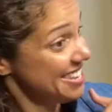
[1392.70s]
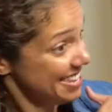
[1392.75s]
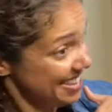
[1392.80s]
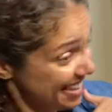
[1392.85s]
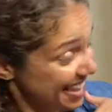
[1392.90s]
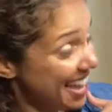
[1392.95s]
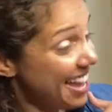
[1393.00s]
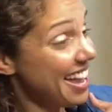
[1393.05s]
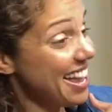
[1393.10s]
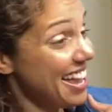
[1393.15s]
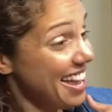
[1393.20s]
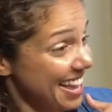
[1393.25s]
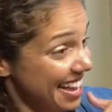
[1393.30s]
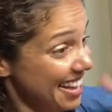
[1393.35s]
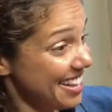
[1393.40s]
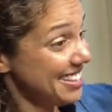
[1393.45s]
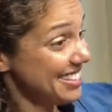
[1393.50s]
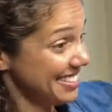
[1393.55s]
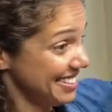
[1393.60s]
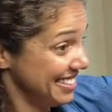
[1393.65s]

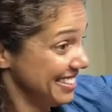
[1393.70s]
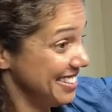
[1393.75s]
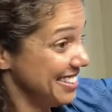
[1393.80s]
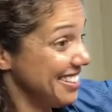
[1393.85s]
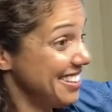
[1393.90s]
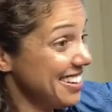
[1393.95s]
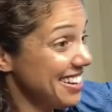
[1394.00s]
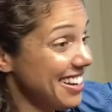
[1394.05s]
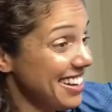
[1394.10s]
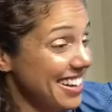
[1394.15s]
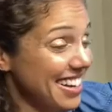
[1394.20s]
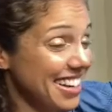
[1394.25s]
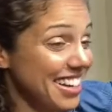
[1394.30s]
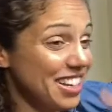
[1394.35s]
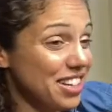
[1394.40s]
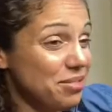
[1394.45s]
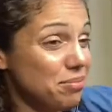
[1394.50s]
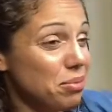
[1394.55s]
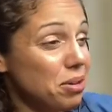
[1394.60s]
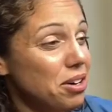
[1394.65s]
Yes,
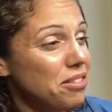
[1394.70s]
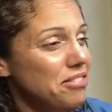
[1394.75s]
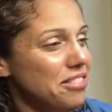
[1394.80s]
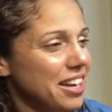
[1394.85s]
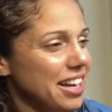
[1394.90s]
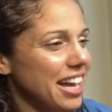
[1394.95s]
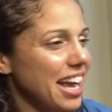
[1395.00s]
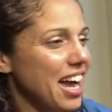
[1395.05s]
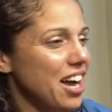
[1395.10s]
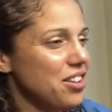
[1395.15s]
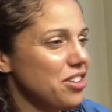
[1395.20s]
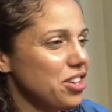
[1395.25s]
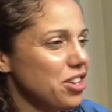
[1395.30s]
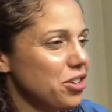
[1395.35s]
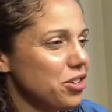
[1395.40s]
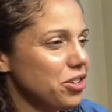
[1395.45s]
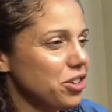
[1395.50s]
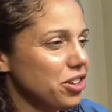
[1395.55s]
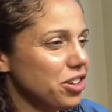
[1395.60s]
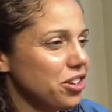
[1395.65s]
good, perfect. How do
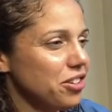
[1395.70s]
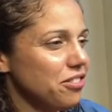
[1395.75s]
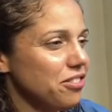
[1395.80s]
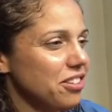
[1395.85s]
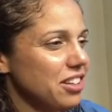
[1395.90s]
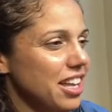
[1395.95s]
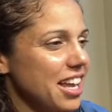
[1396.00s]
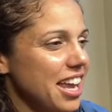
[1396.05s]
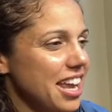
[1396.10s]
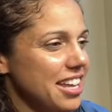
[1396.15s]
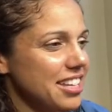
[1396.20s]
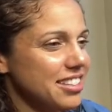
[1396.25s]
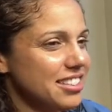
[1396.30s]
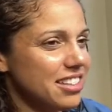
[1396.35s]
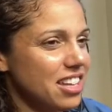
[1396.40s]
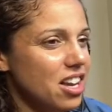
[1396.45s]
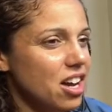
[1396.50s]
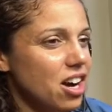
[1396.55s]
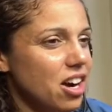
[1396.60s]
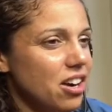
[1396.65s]
you cook your fillets?
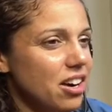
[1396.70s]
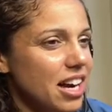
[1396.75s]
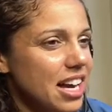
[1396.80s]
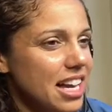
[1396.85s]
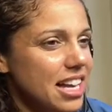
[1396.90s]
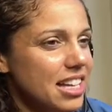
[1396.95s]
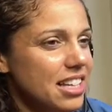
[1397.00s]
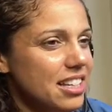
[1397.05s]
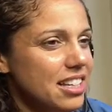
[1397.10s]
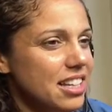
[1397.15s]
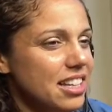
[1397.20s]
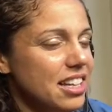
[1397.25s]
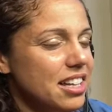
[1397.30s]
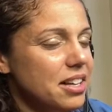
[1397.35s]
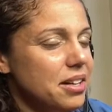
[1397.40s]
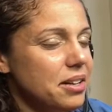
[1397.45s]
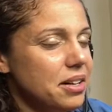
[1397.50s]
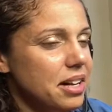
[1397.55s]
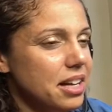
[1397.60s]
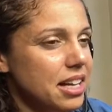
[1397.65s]
All right,
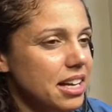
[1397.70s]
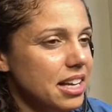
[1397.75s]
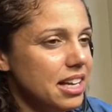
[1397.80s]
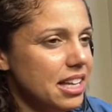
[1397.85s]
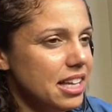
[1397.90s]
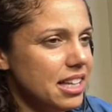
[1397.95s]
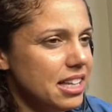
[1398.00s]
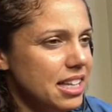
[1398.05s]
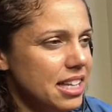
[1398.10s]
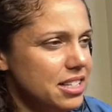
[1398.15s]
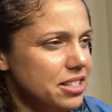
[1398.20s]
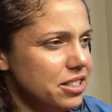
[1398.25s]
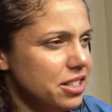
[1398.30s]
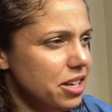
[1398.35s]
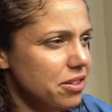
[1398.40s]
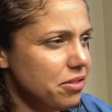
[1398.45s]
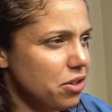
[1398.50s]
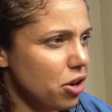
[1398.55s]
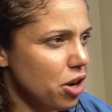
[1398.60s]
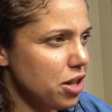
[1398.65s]
let's
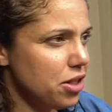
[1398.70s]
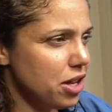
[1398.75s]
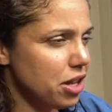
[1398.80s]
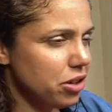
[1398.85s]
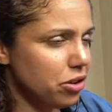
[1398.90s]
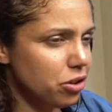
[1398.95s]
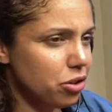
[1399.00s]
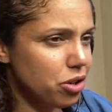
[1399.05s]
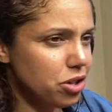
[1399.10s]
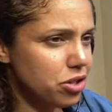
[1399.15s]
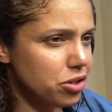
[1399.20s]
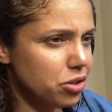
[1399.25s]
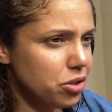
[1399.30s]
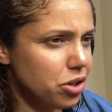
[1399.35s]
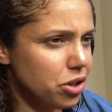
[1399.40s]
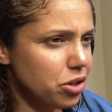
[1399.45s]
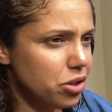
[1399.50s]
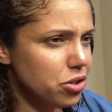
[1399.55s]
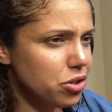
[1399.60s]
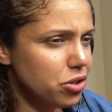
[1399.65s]
give you another crystal.
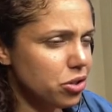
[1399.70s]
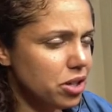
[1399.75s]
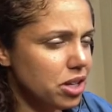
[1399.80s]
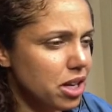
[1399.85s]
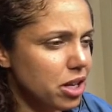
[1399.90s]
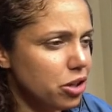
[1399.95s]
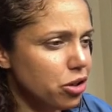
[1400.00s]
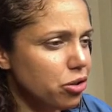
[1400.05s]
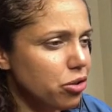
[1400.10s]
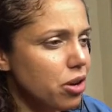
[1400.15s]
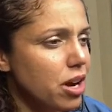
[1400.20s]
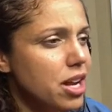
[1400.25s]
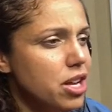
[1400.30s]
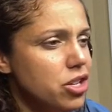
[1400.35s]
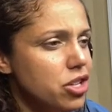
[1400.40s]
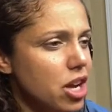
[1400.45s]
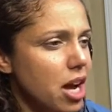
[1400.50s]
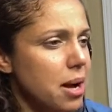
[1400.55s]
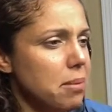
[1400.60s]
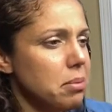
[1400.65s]
You're doing a great
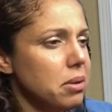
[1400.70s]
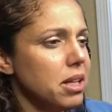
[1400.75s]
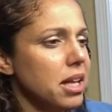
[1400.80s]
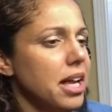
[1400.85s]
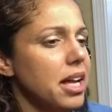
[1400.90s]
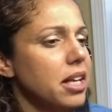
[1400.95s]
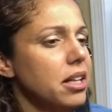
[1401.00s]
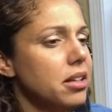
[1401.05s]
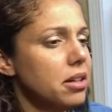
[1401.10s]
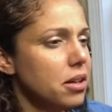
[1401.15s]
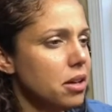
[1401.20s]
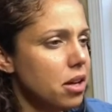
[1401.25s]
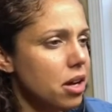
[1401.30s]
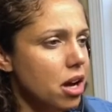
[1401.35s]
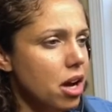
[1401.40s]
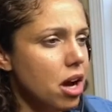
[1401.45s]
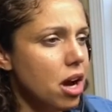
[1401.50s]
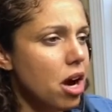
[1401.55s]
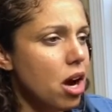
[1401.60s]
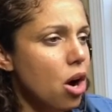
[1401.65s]
job, Elaine.
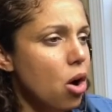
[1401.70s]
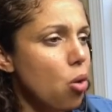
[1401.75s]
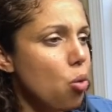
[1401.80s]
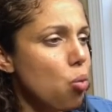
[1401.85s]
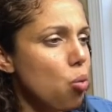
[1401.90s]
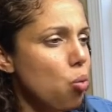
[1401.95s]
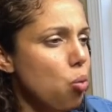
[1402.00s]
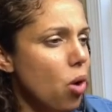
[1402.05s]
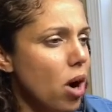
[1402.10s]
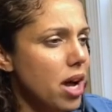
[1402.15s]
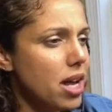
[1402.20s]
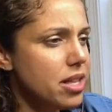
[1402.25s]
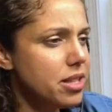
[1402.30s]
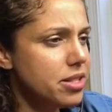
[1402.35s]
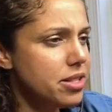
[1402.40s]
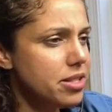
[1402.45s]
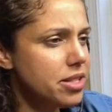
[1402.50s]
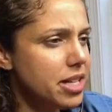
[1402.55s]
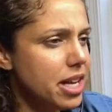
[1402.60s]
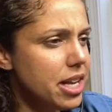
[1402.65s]
What
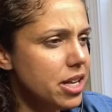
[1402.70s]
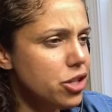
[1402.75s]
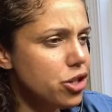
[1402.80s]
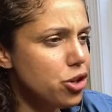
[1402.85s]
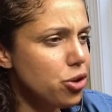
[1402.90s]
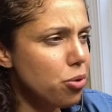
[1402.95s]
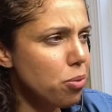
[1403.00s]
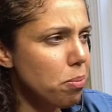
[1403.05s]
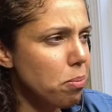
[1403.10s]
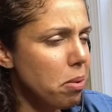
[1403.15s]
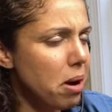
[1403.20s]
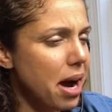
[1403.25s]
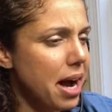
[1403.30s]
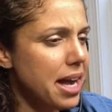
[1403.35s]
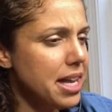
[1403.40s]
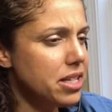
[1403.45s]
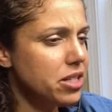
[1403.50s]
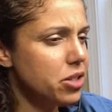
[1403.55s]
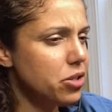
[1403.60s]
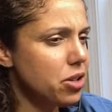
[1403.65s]
did you
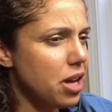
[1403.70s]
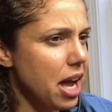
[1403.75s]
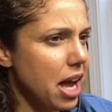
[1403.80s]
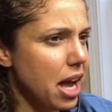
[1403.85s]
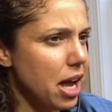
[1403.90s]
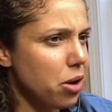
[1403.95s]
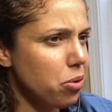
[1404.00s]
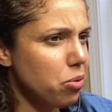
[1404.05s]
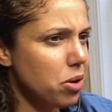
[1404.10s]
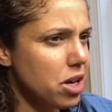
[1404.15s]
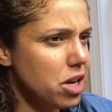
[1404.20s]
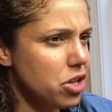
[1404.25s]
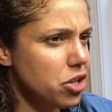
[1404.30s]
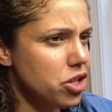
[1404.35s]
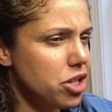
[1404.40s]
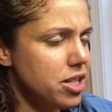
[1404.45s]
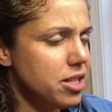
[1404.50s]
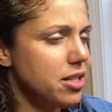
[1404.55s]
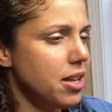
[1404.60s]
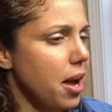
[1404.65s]
buy today? What did
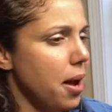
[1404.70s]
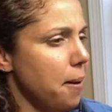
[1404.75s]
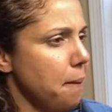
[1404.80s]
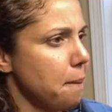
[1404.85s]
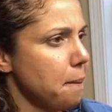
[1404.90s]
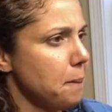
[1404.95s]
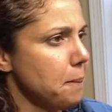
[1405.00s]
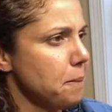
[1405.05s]
she say?